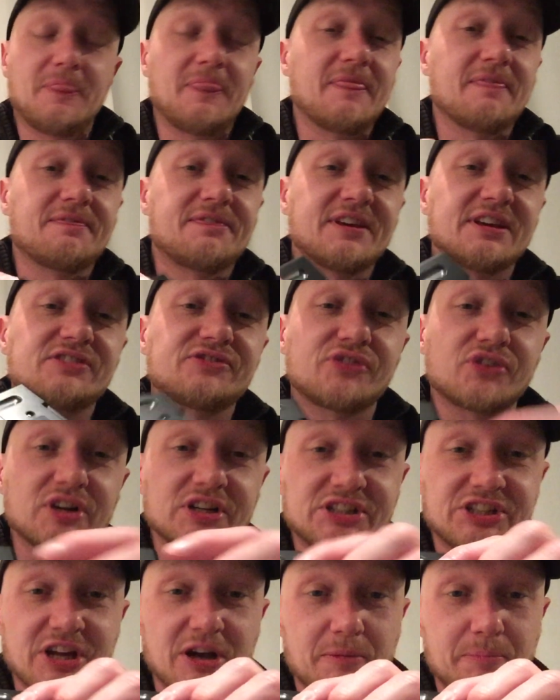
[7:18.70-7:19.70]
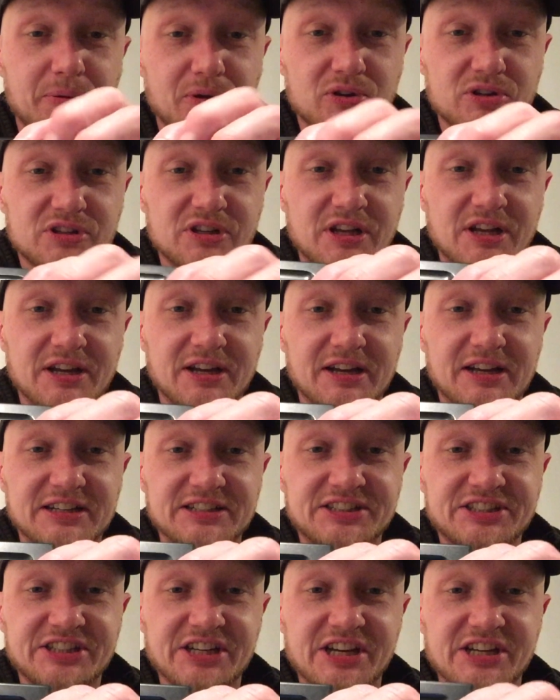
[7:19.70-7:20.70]
This, for example,
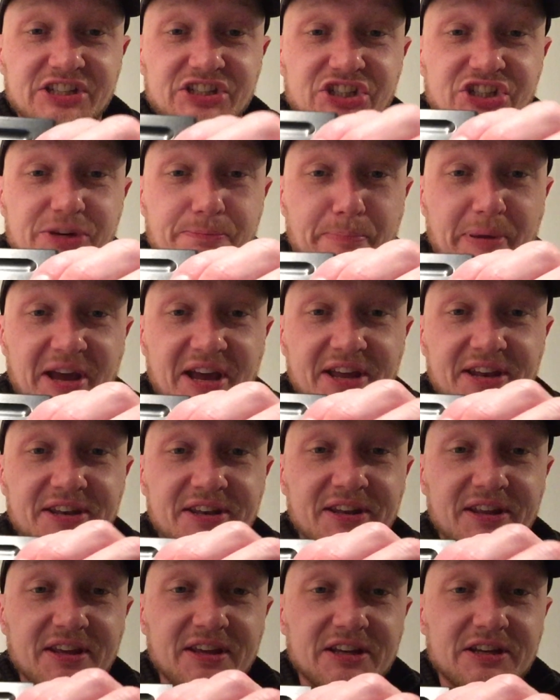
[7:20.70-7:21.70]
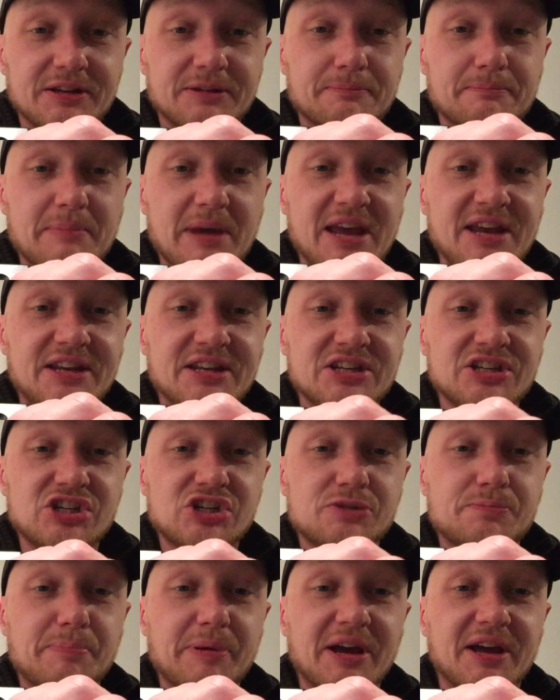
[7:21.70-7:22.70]
says Japan, made in
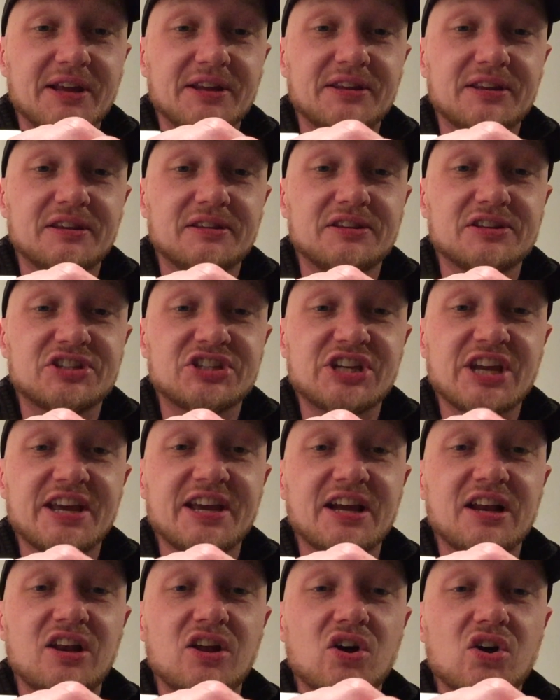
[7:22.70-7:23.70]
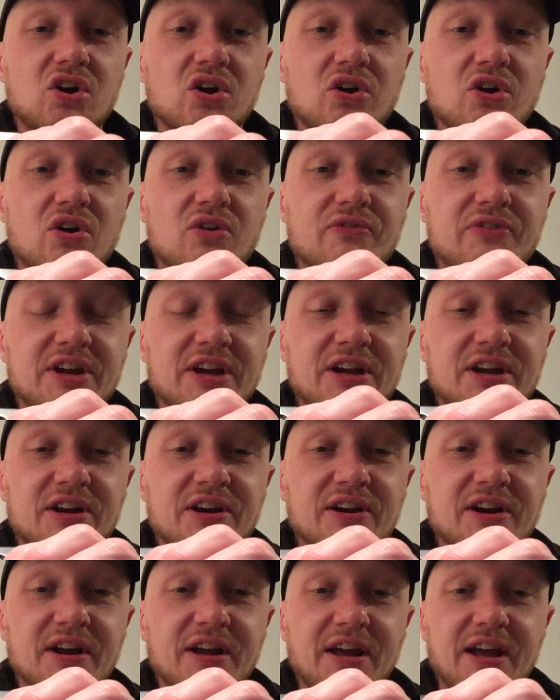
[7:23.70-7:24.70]
Japan, the SEGA logo over
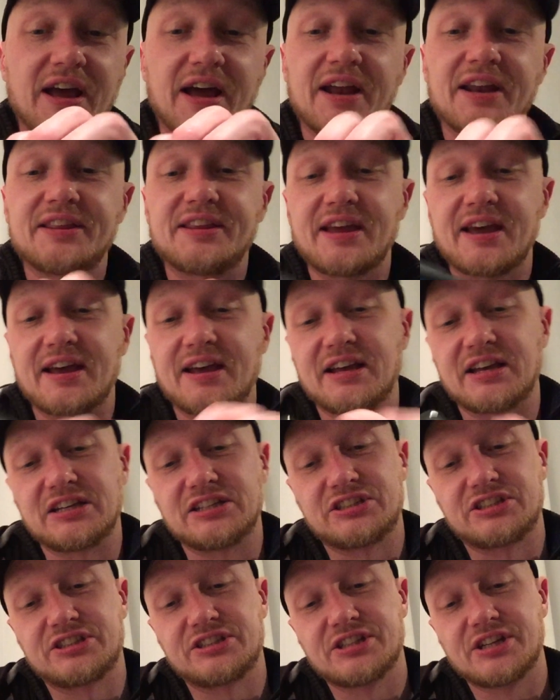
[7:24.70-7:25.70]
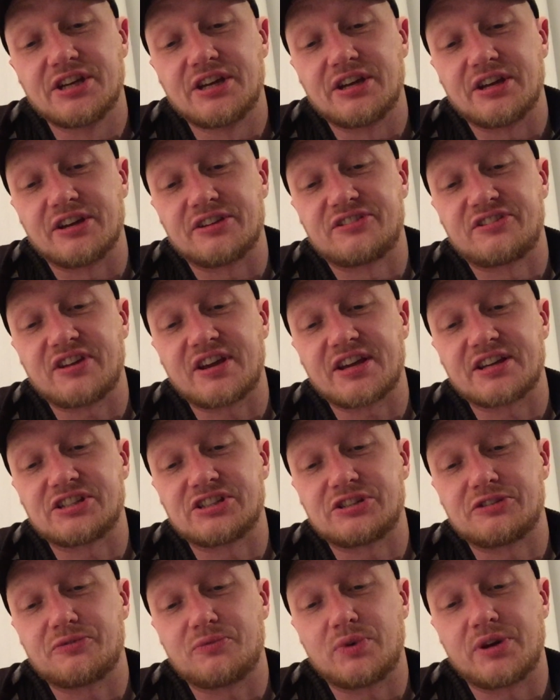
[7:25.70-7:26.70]
here, and it has a
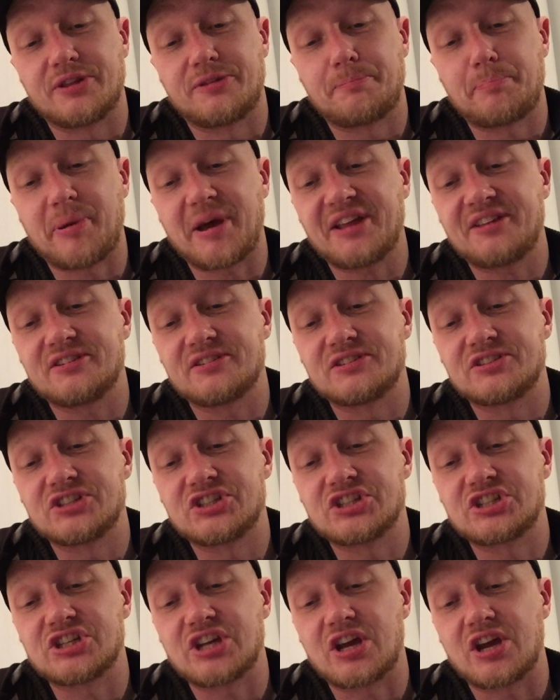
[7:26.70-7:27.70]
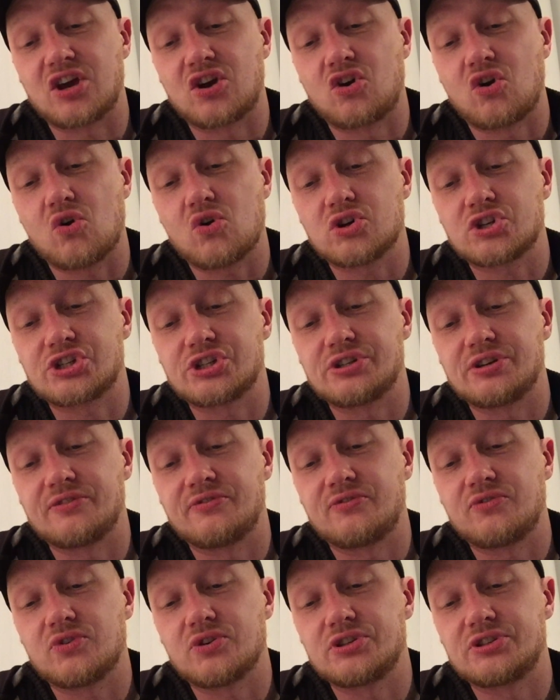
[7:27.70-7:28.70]
text with patterns, caution,
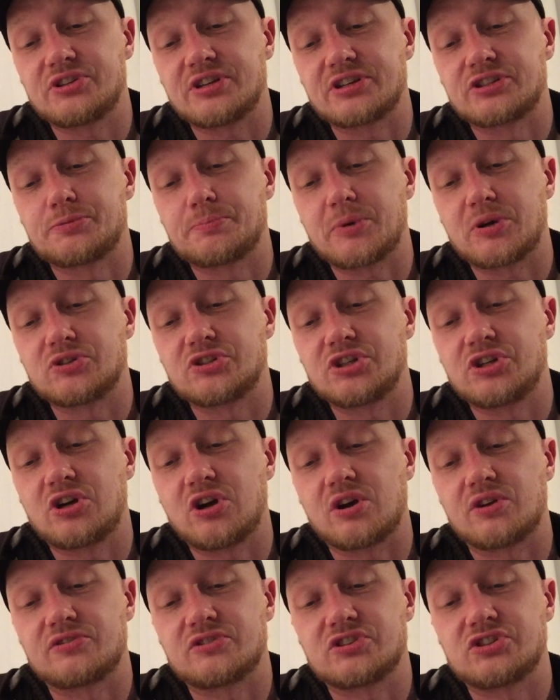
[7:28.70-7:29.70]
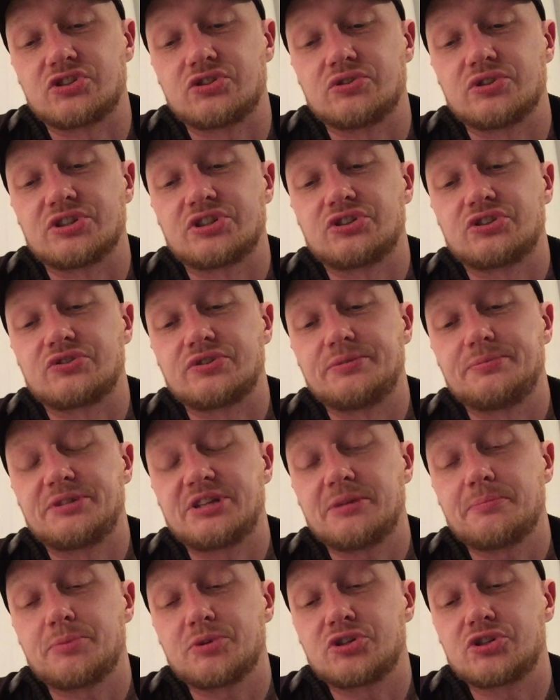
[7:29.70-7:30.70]
avoid exposing cartridge to extreme
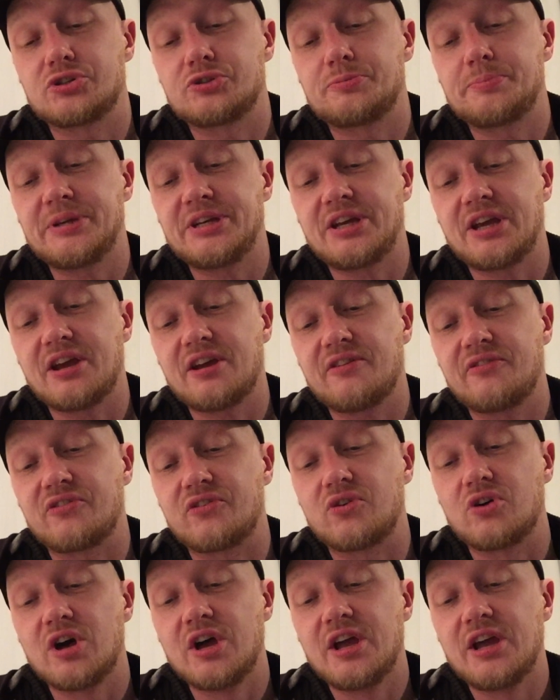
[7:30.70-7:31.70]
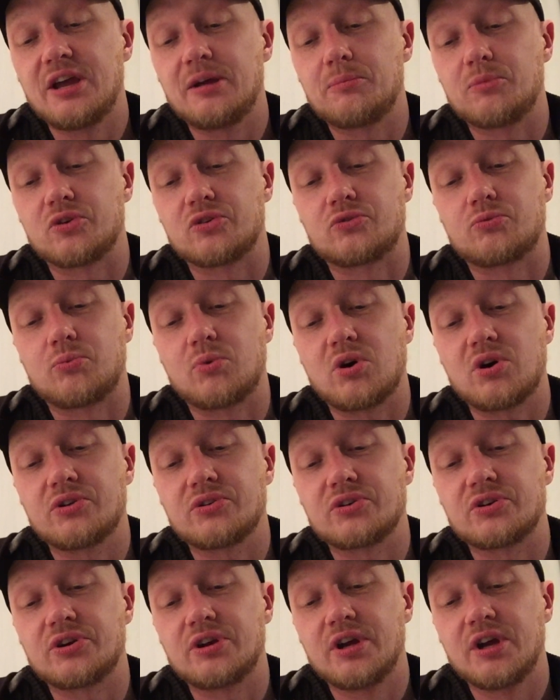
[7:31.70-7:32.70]
temperatures, be careful, immerse
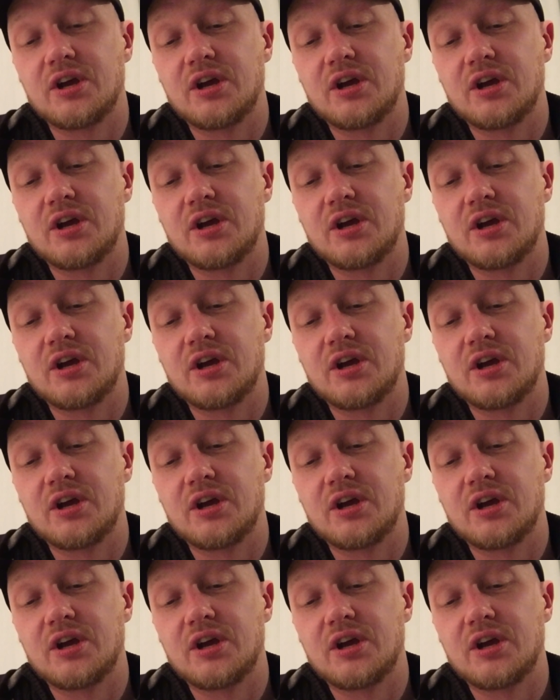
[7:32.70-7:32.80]
water